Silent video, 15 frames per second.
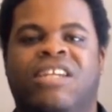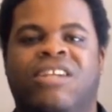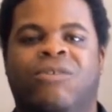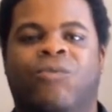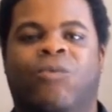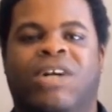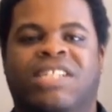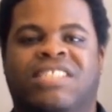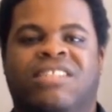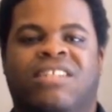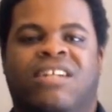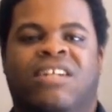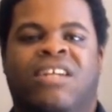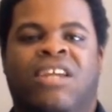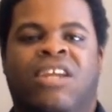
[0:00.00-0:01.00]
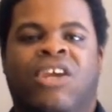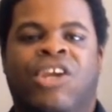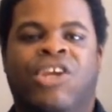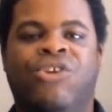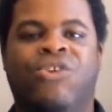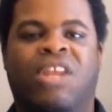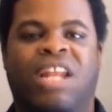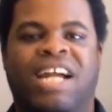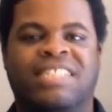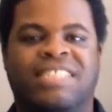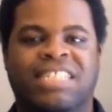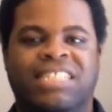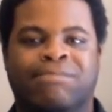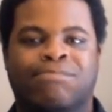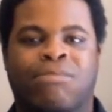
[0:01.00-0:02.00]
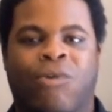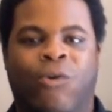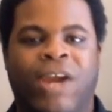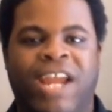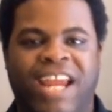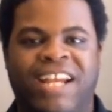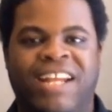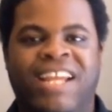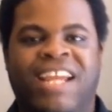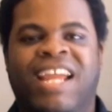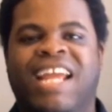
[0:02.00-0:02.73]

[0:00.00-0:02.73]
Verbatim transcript: he wants to utilize his brain.